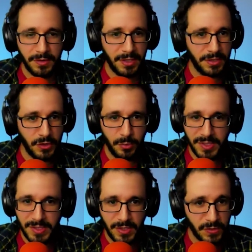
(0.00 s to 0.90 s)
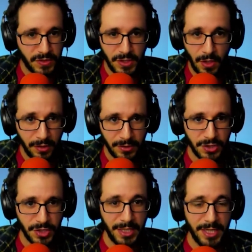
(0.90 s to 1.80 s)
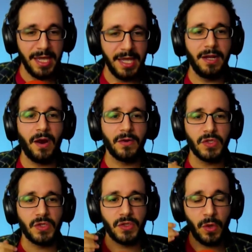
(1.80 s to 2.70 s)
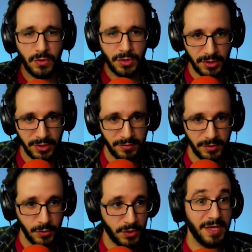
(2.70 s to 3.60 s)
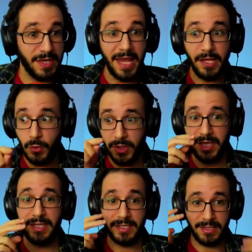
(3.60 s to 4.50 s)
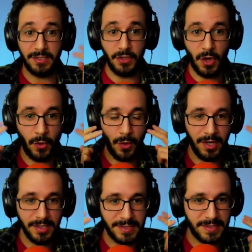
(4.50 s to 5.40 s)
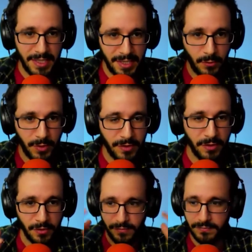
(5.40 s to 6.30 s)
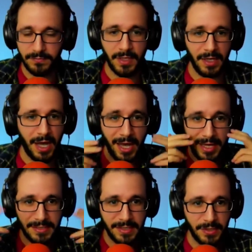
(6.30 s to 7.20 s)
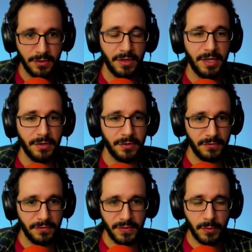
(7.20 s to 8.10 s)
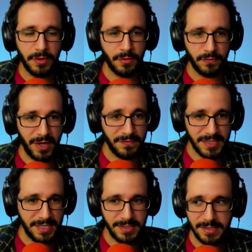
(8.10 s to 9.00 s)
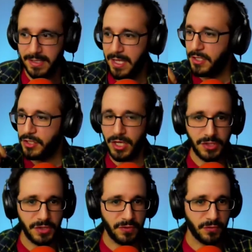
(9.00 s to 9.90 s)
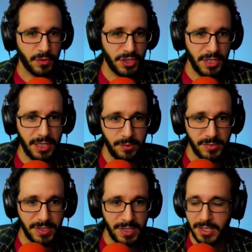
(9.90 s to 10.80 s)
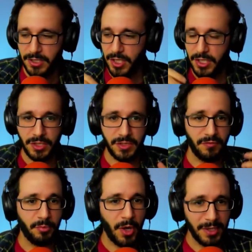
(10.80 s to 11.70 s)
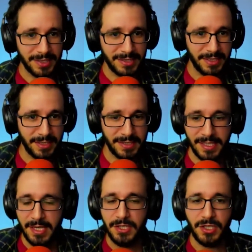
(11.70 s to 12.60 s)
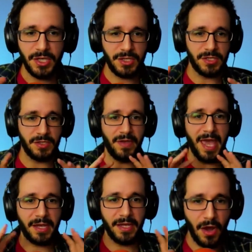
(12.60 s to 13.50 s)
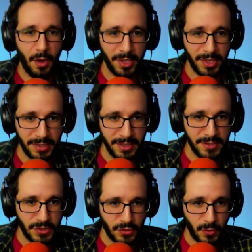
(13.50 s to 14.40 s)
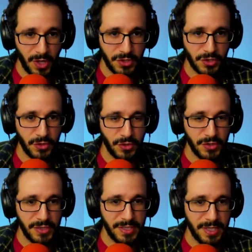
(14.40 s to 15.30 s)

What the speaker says: in human sociology, in our social evolution that you can see with your eyes and feel with your five senses, changes of regimes, changes of politics, changes of economic structures,